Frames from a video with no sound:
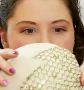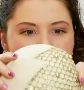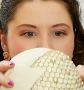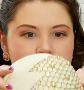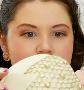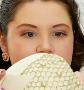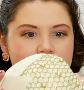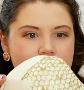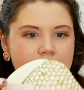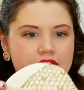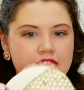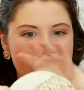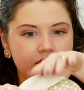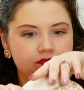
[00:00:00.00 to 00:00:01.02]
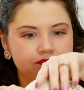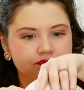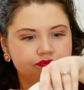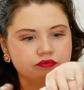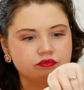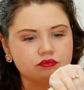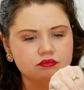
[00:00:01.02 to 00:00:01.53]
technically,
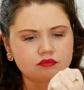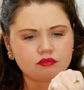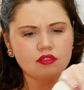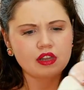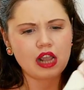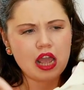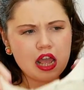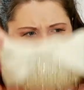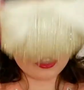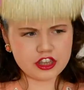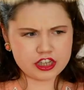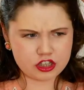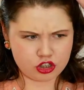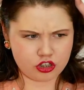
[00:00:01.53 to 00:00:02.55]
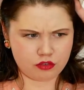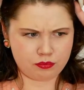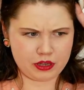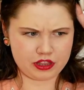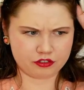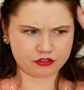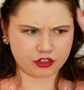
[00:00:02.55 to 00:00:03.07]
this should have been
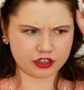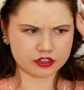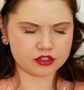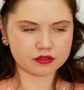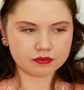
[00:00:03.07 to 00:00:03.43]
the front.